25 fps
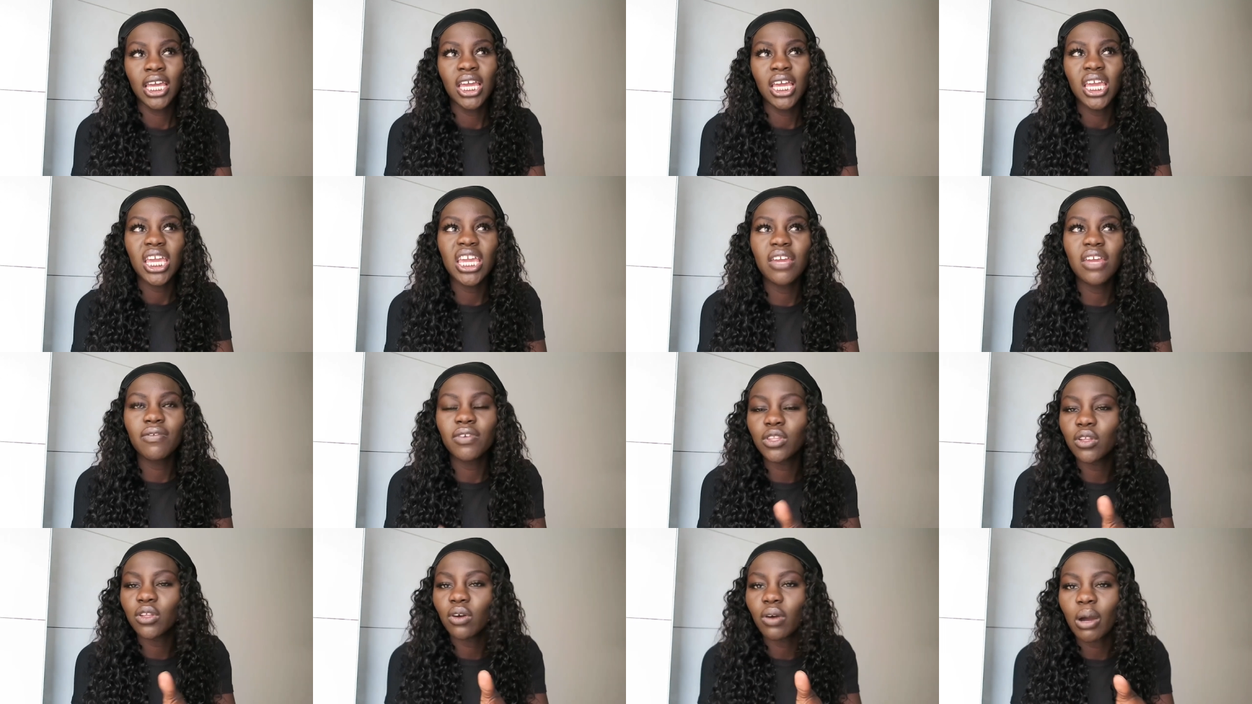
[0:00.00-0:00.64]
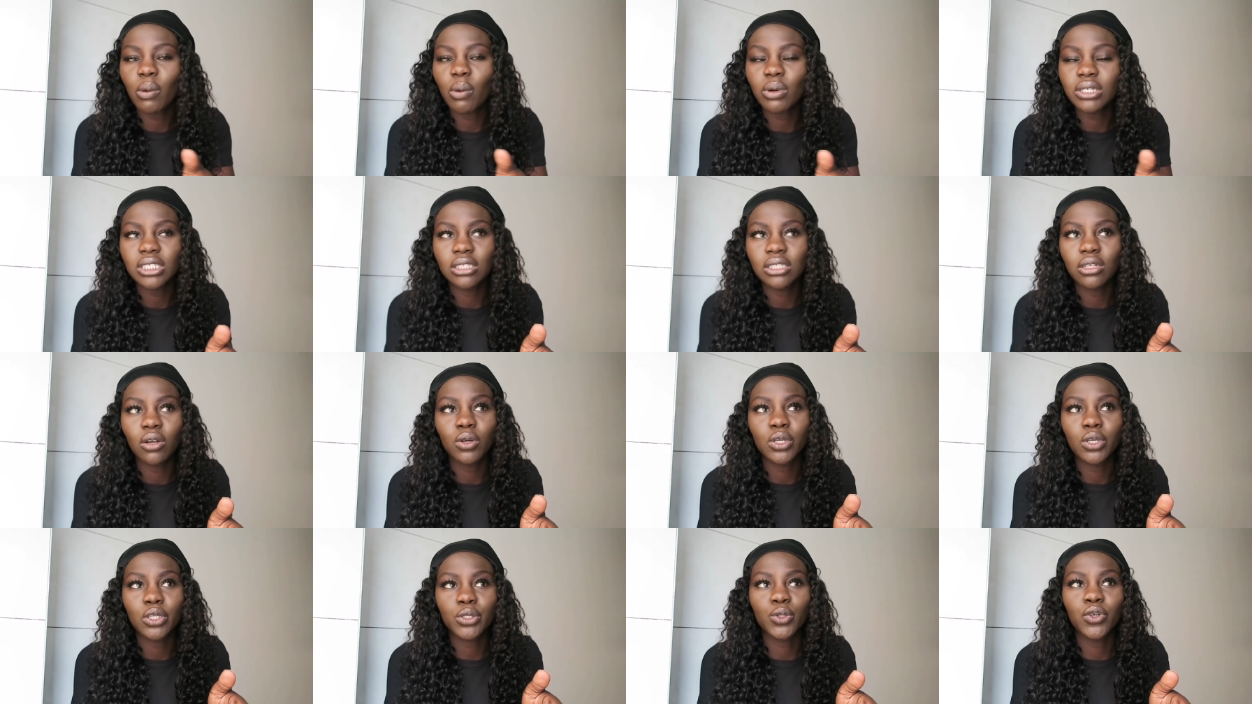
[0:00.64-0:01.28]
even though I wasn't
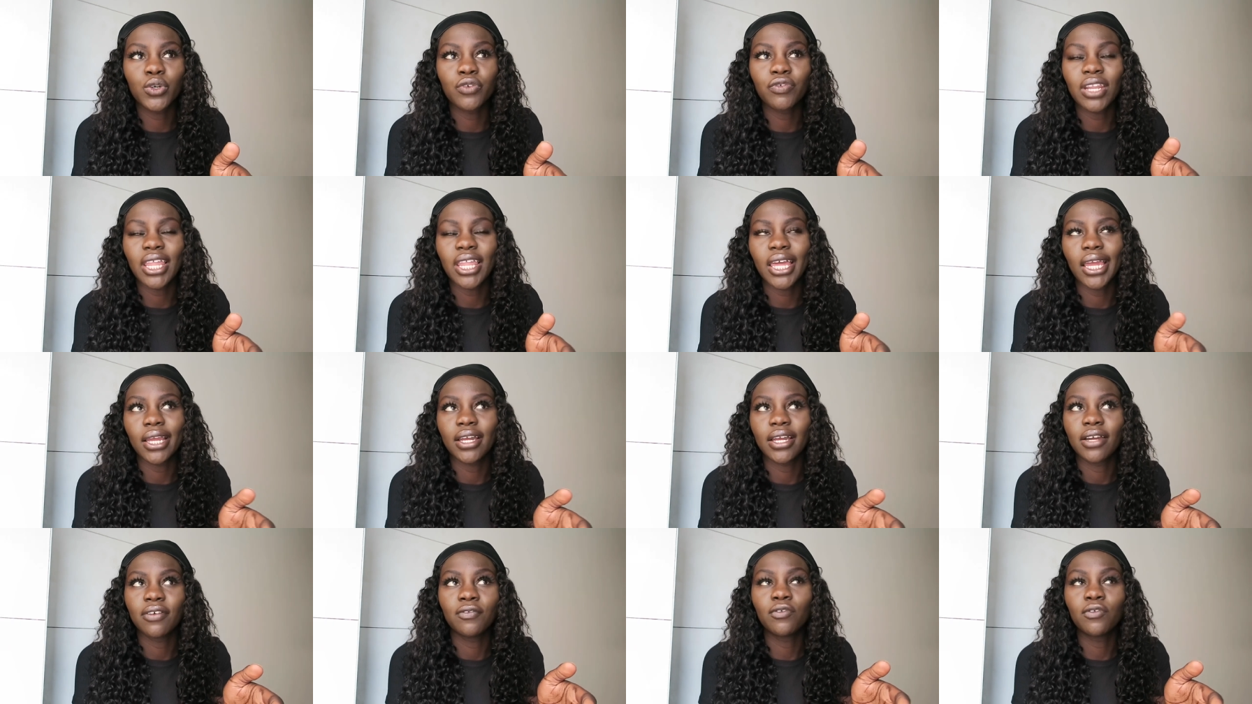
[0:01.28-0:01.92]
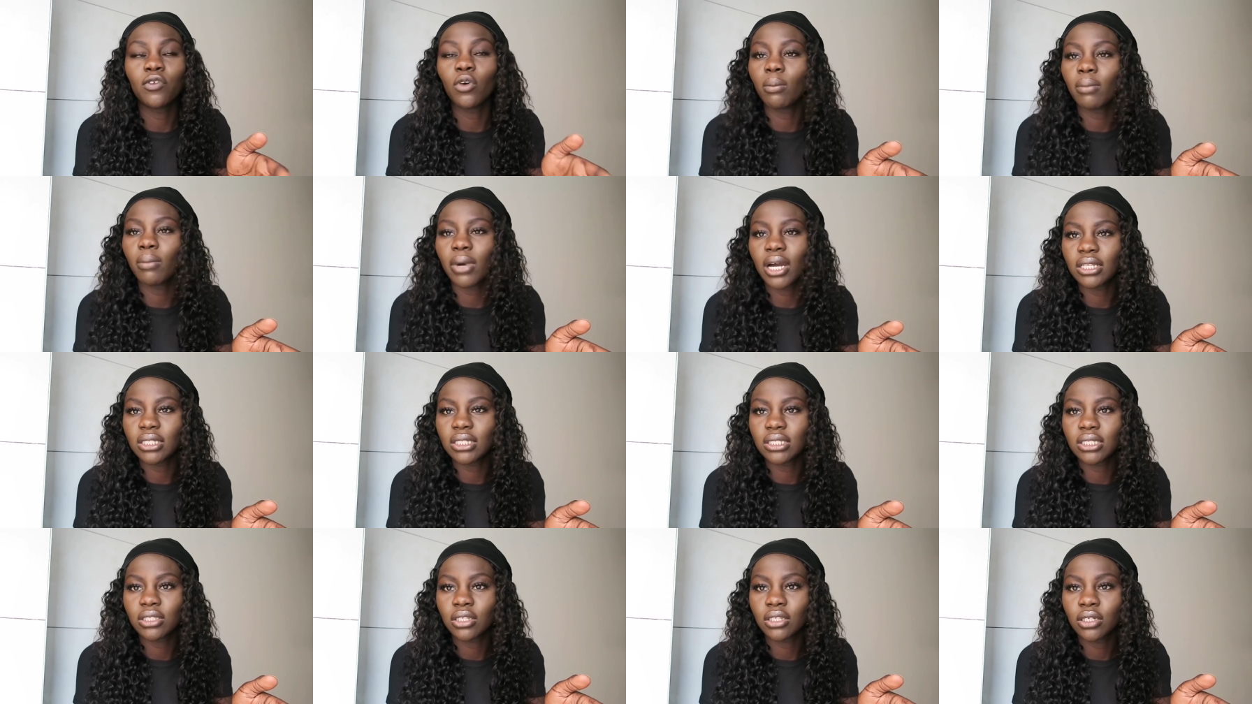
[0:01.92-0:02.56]
going to school for like four
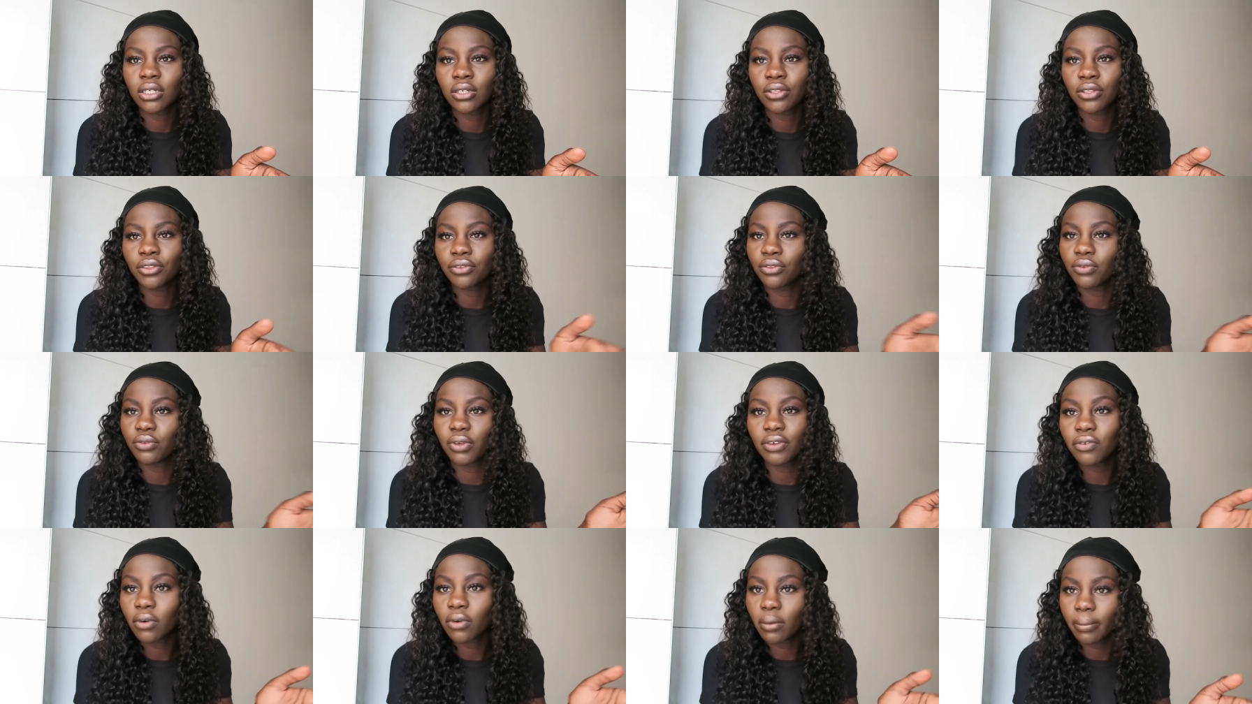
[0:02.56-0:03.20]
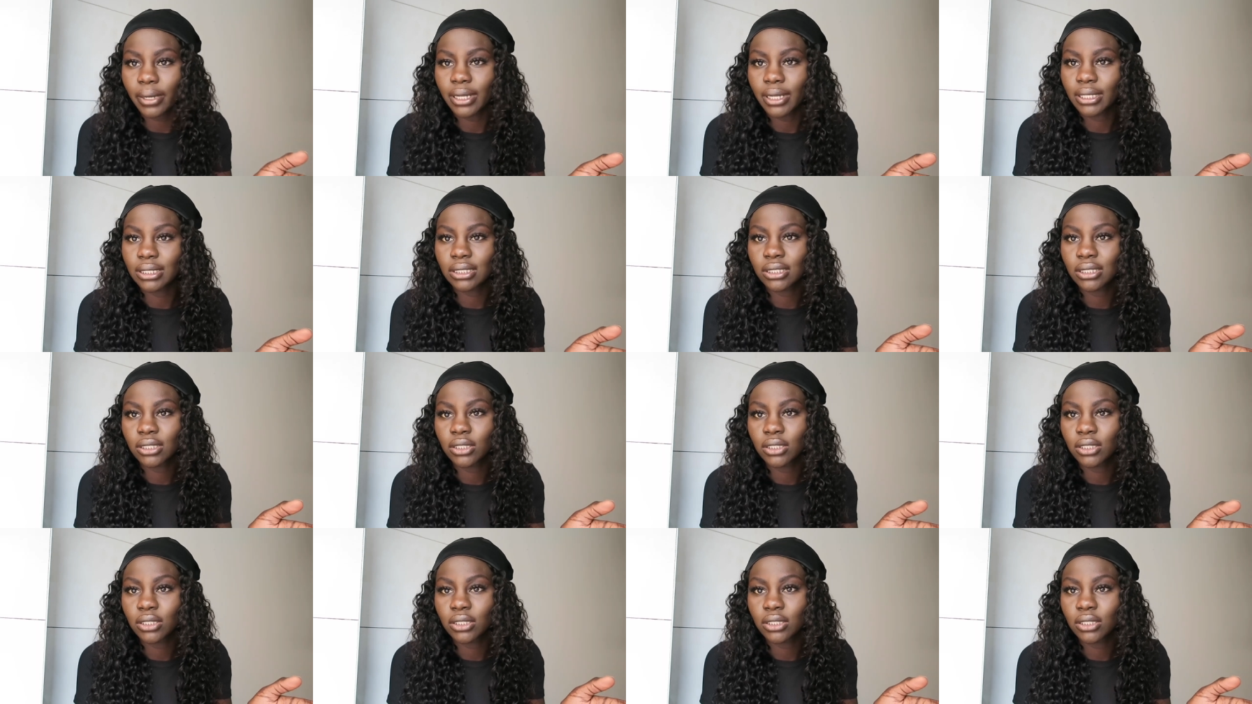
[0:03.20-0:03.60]
months, three, four months.